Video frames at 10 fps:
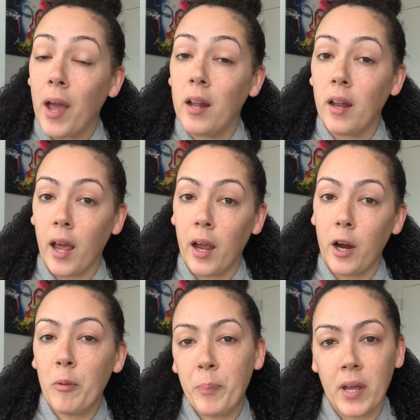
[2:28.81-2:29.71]
and
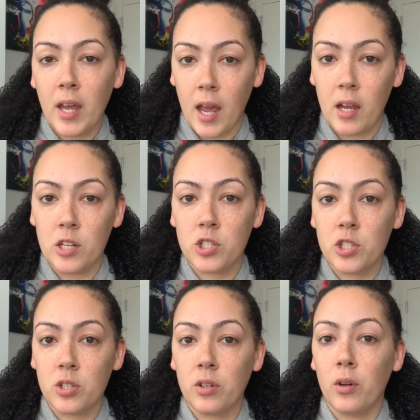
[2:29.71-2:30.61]
hair
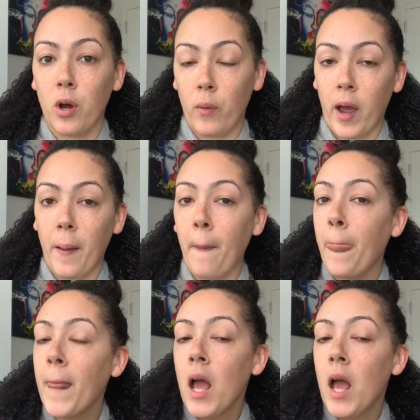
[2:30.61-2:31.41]
pH, okay?